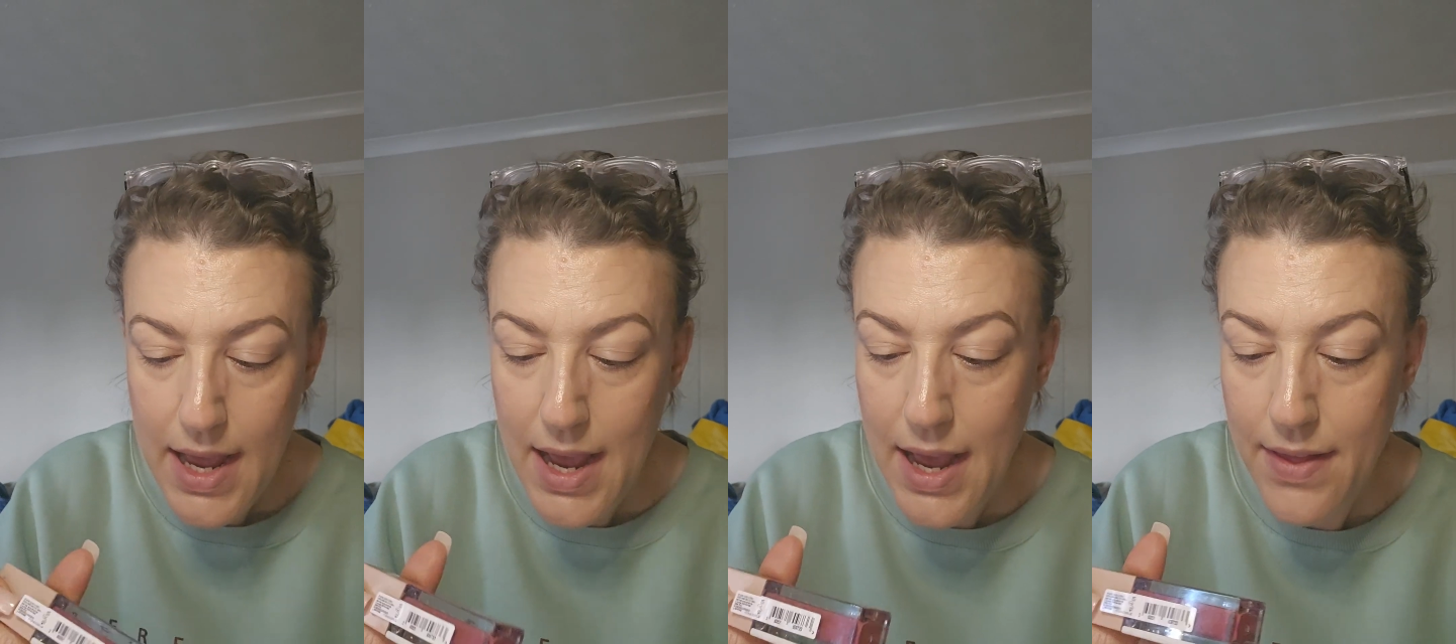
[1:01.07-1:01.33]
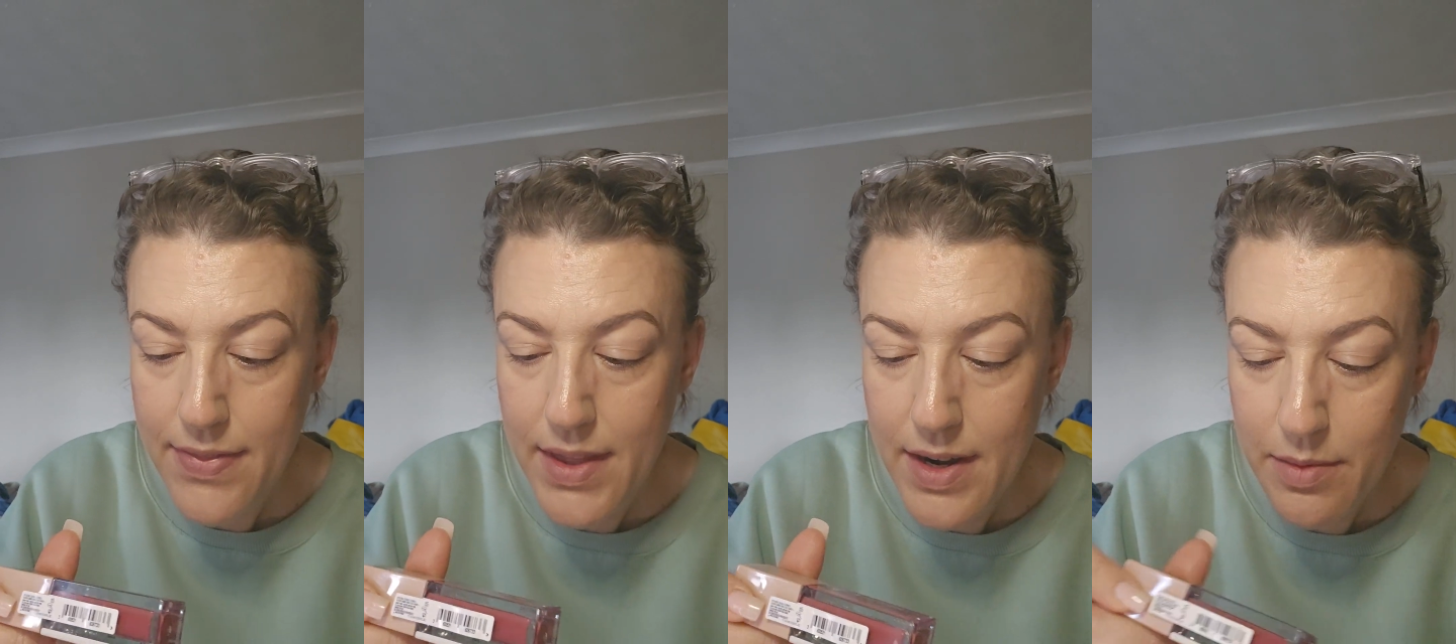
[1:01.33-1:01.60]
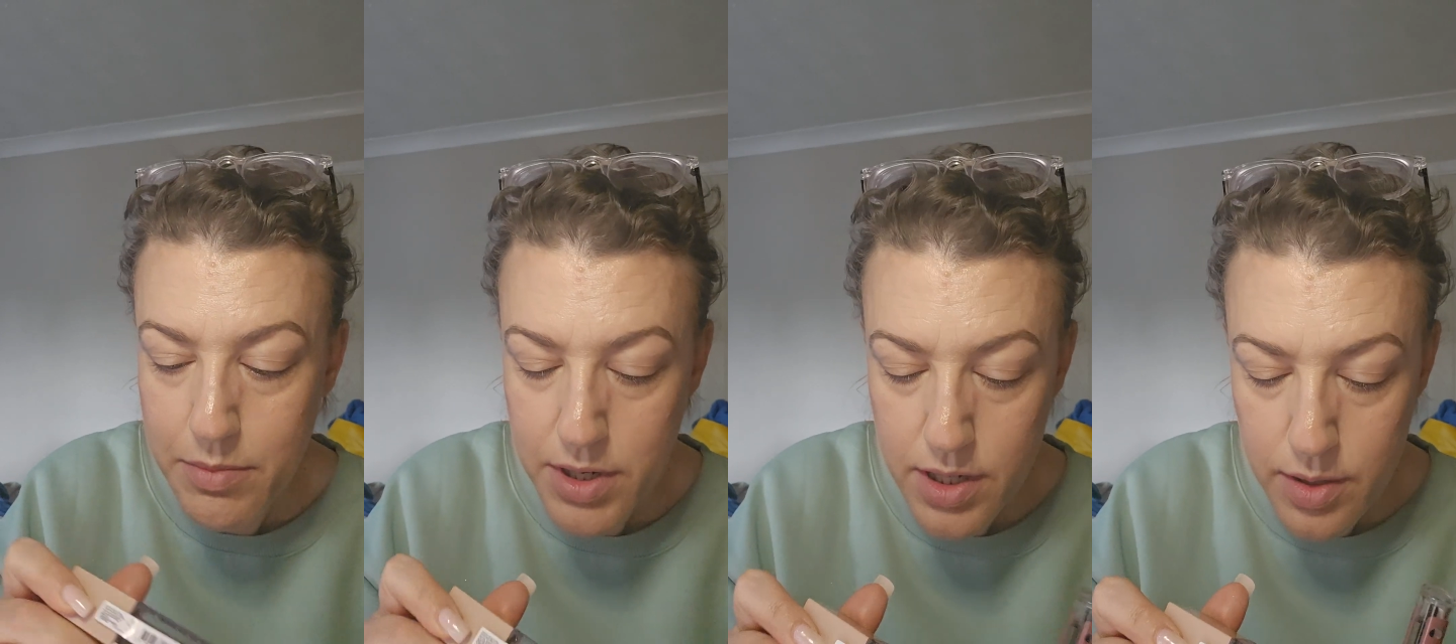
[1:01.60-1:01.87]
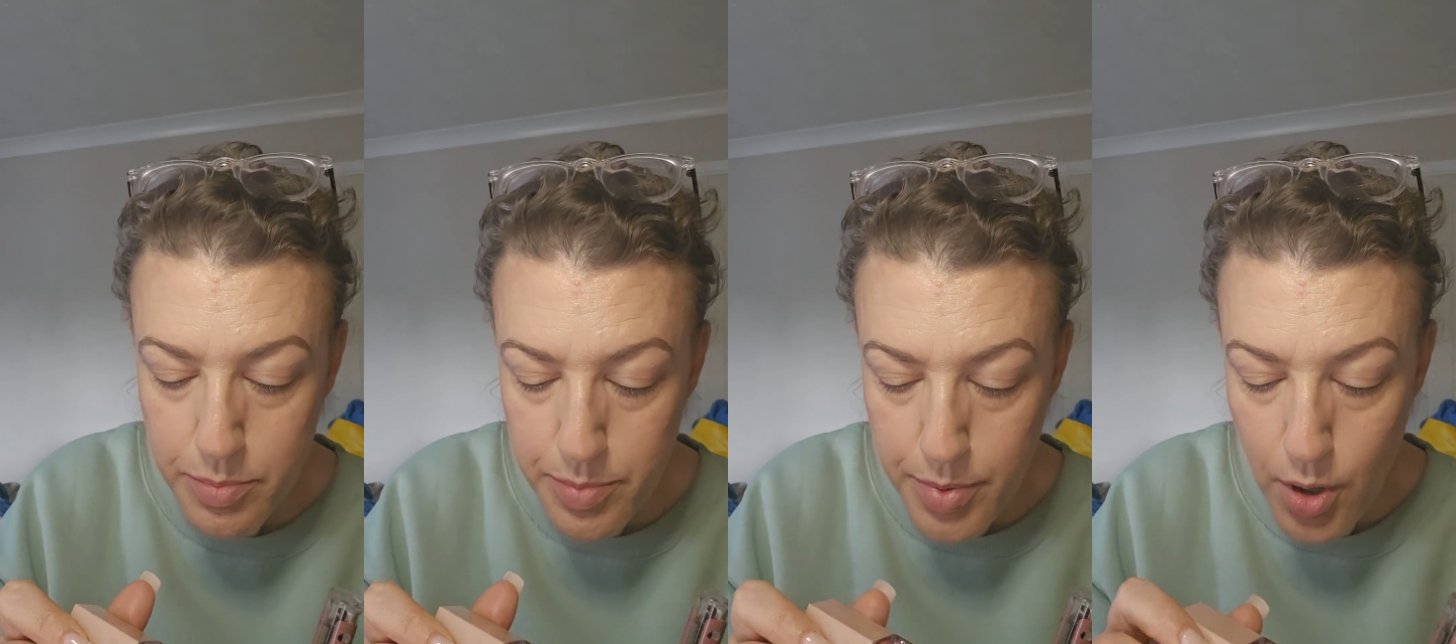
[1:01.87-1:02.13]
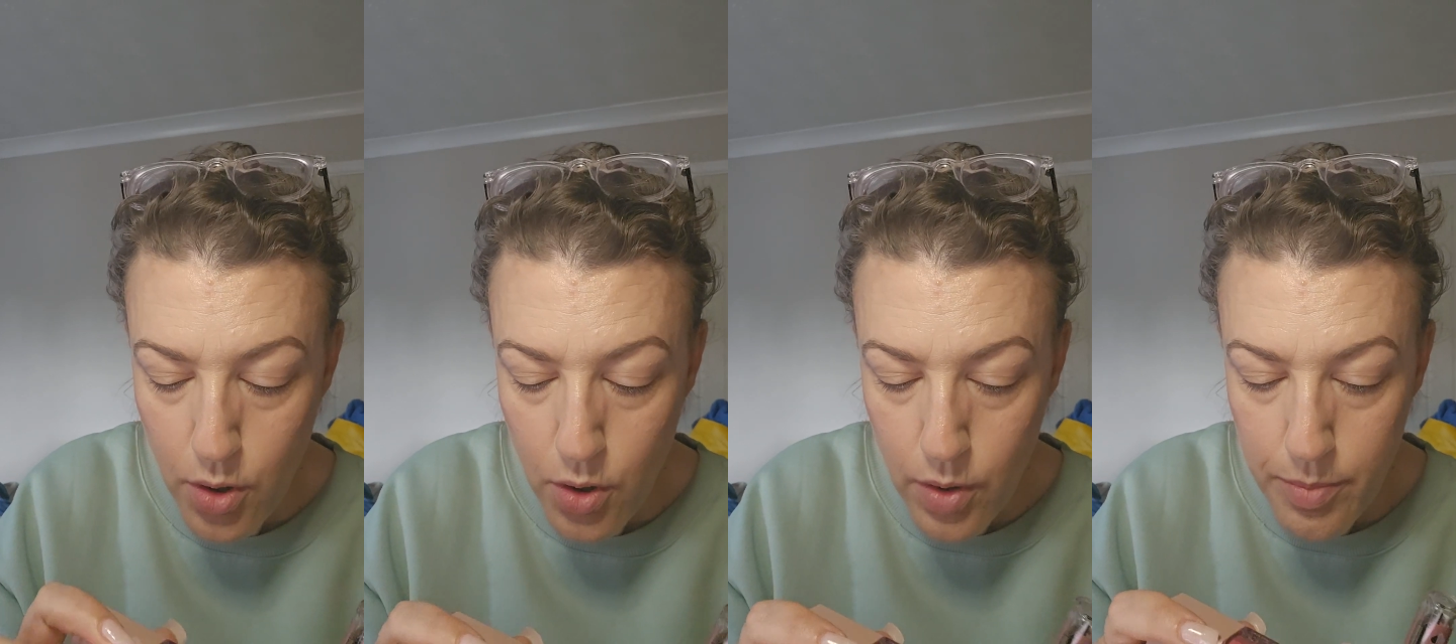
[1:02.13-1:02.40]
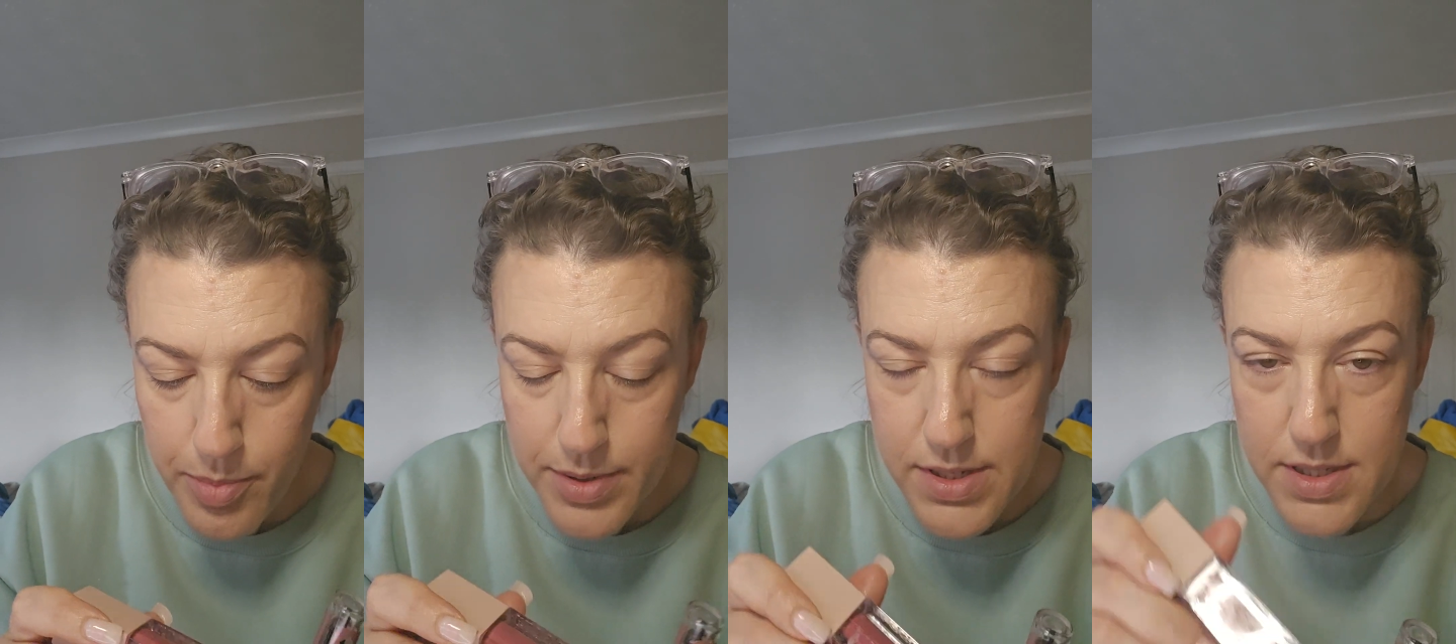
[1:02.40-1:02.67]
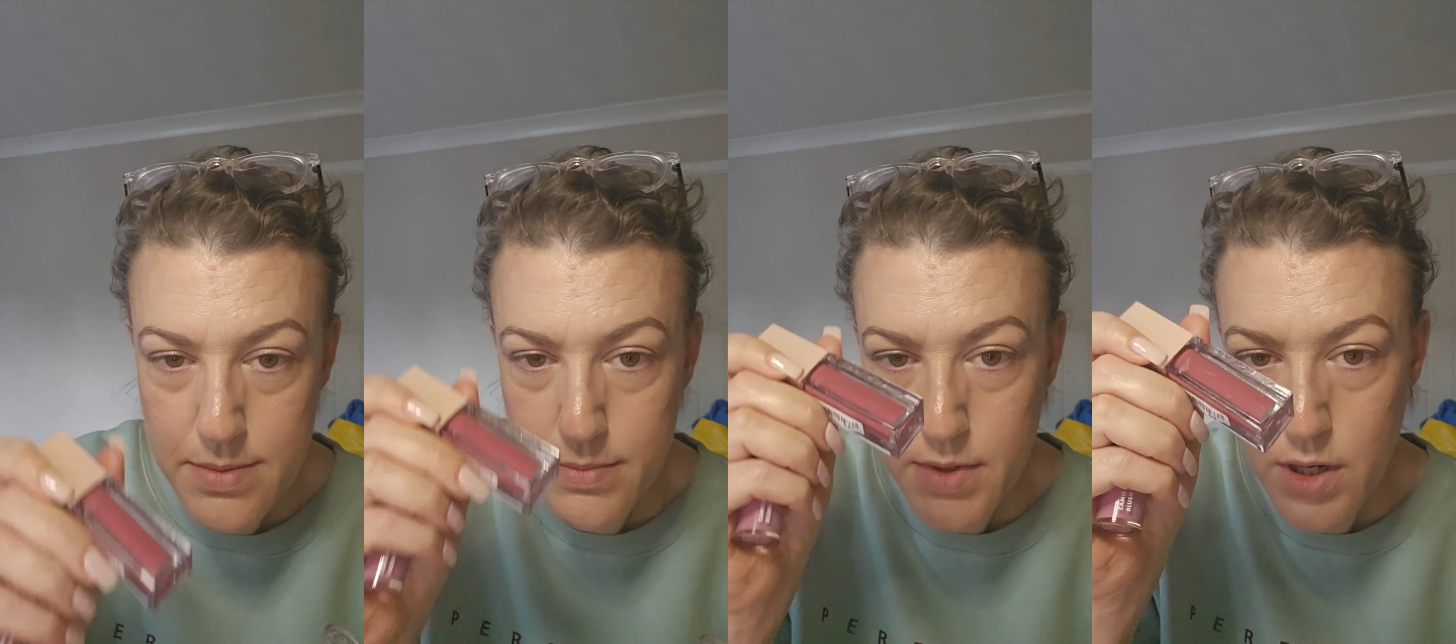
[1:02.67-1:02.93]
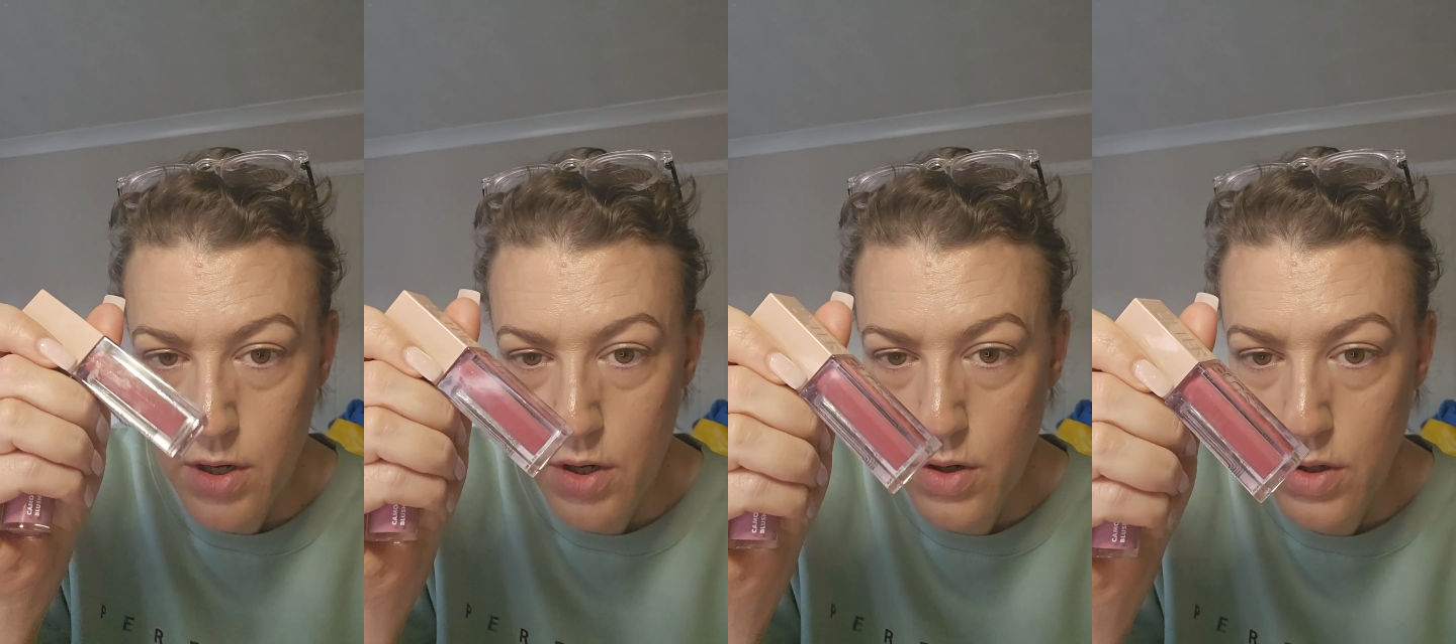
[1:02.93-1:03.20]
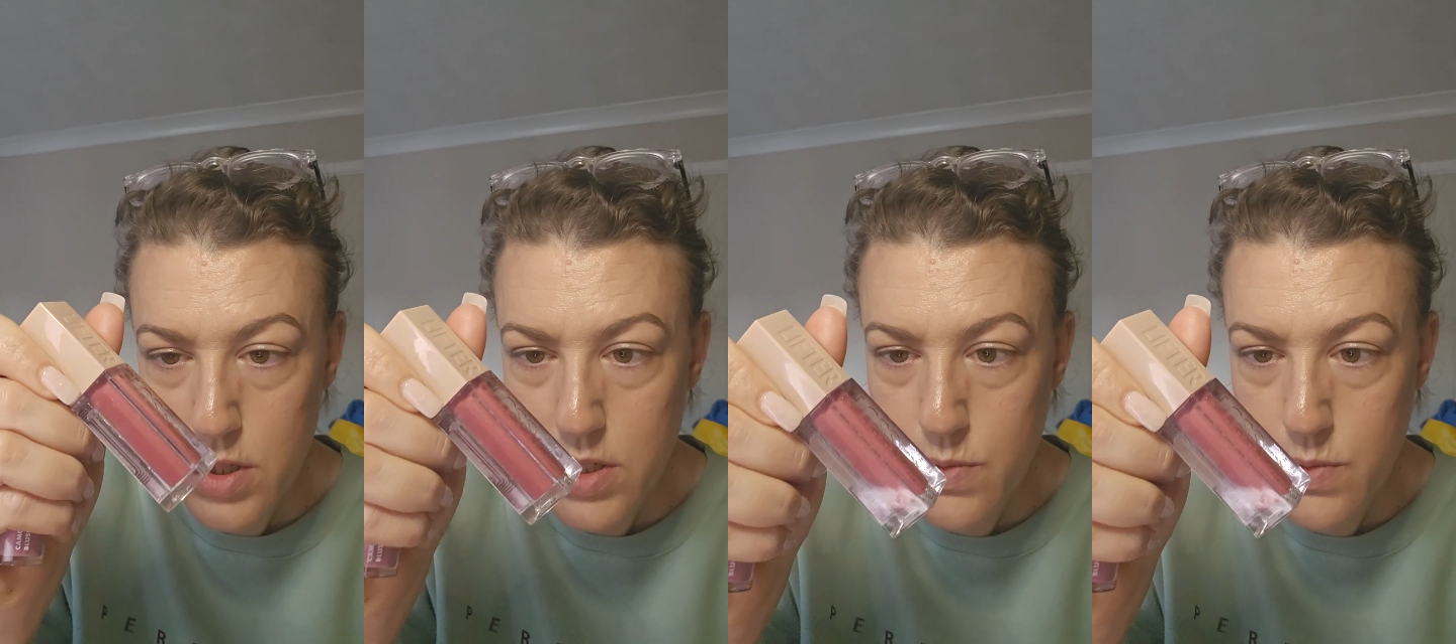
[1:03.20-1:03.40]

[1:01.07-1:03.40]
and then I'm going to pop some gloss,